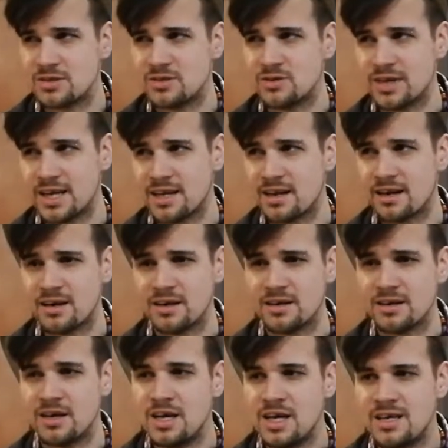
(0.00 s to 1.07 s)
you'll get like a
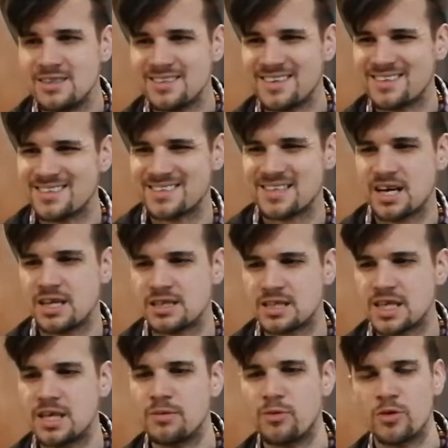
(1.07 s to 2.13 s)
synthesized
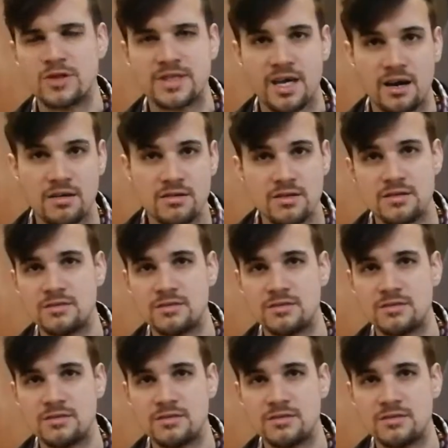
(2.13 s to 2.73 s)
keyboard sound